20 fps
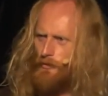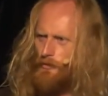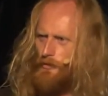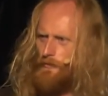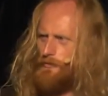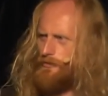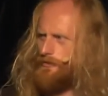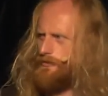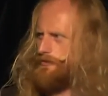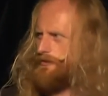
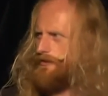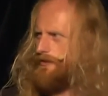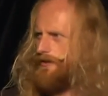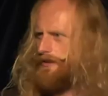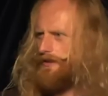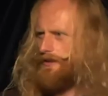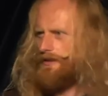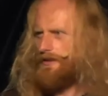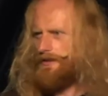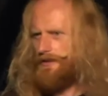groups,
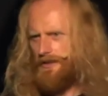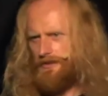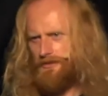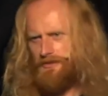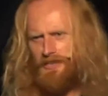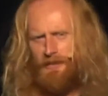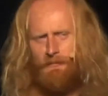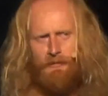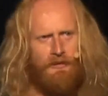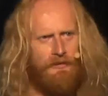get
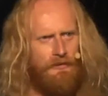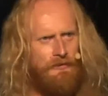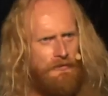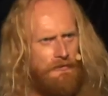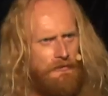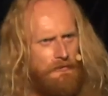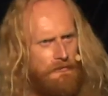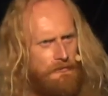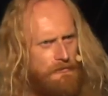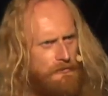someone
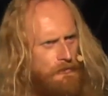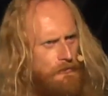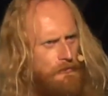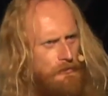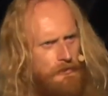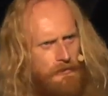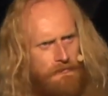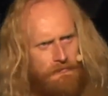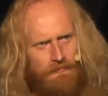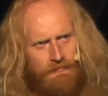who's
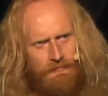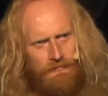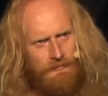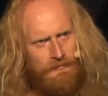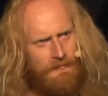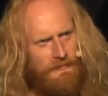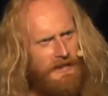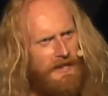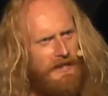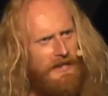good at
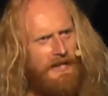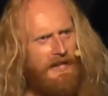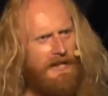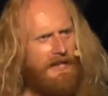car